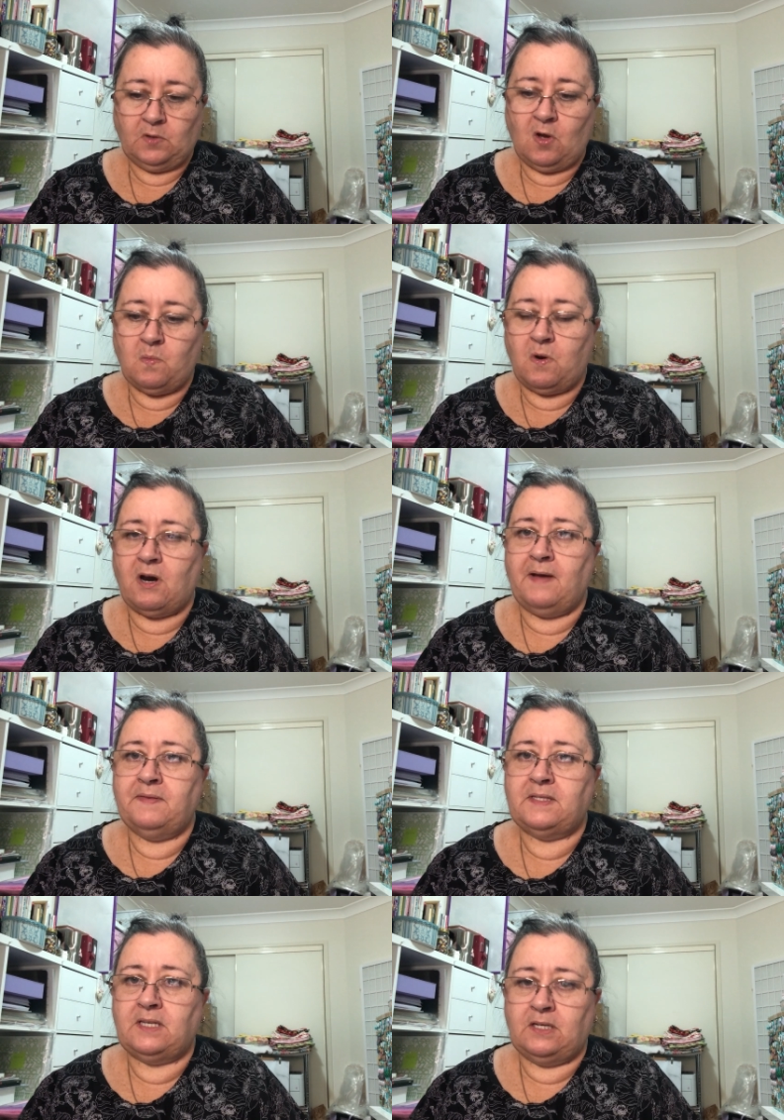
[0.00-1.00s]
on what
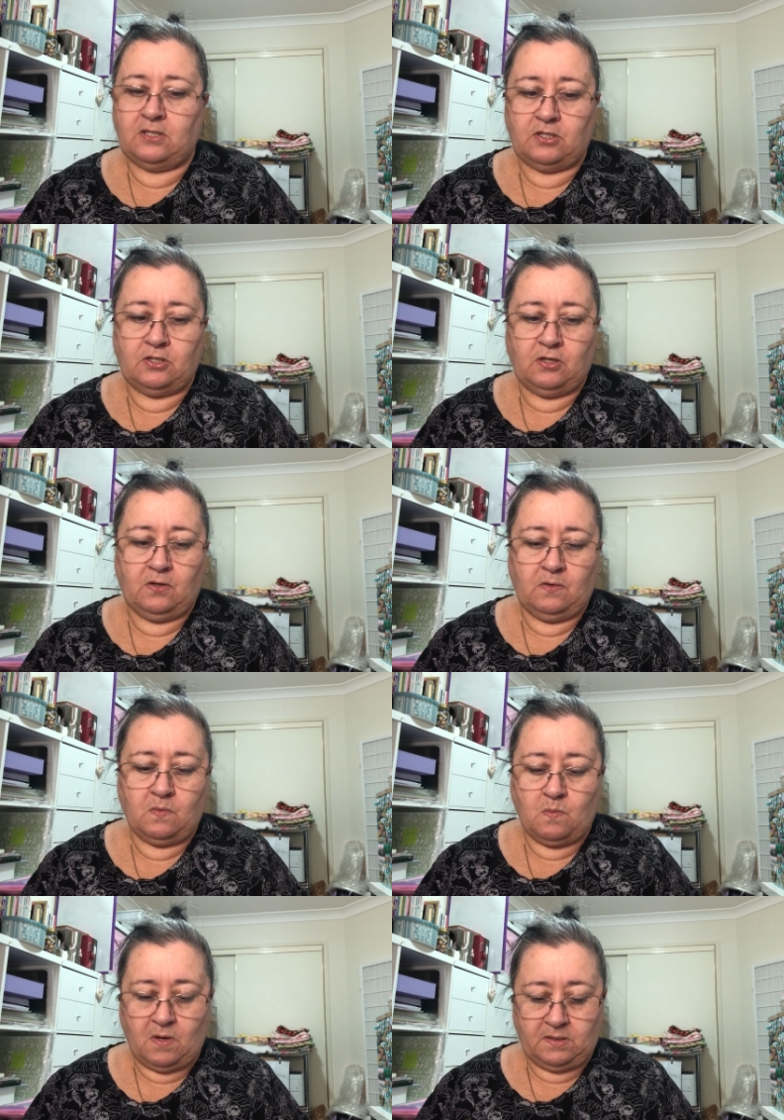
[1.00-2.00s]
I've stitched to
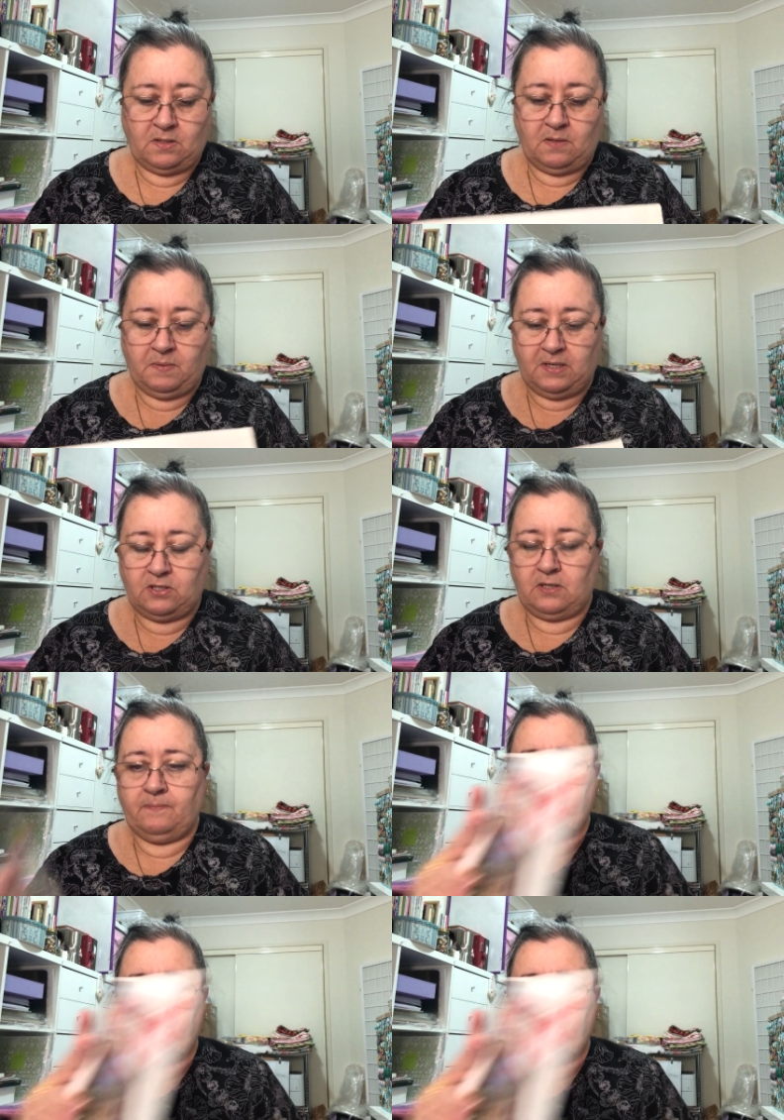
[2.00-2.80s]
what's on the picture.